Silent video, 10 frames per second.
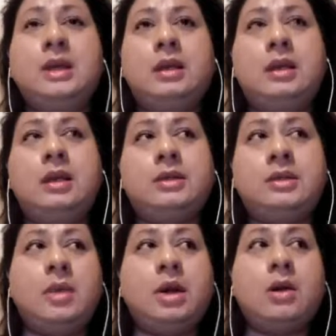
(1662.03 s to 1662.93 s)
Now,
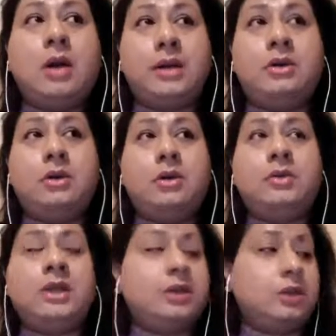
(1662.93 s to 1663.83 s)
tomorrow, I don't know,
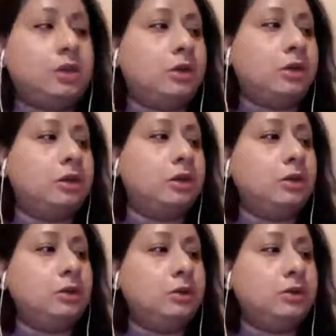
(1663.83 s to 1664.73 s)
they just showed on the
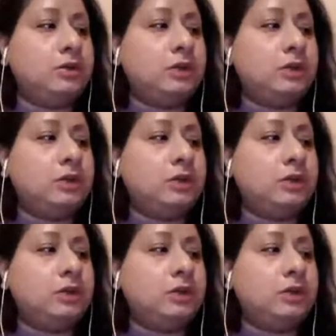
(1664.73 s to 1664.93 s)
news,